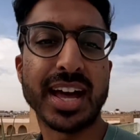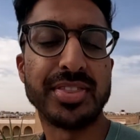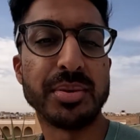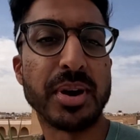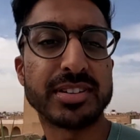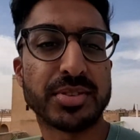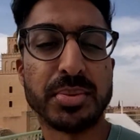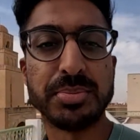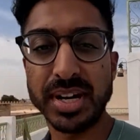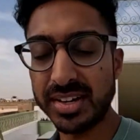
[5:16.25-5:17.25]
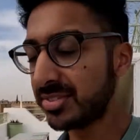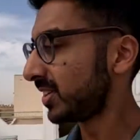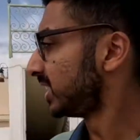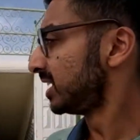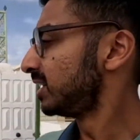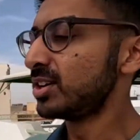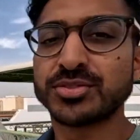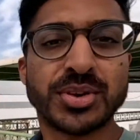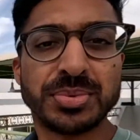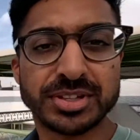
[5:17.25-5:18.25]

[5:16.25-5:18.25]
at the mosque from above, from